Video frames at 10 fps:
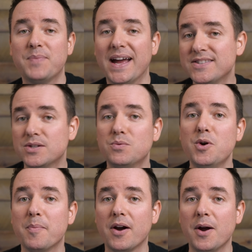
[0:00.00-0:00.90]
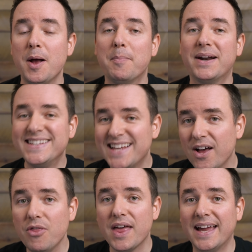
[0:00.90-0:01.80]
That's the rumor. But
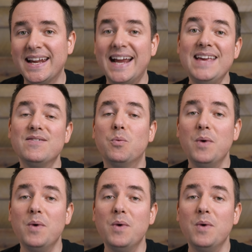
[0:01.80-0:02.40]
until then, and even